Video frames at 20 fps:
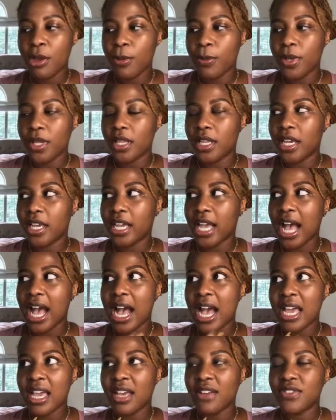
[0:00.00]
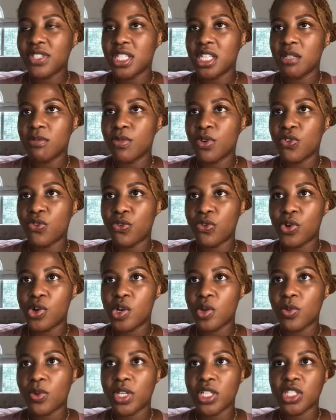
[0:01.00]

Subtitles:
But like I have seen before where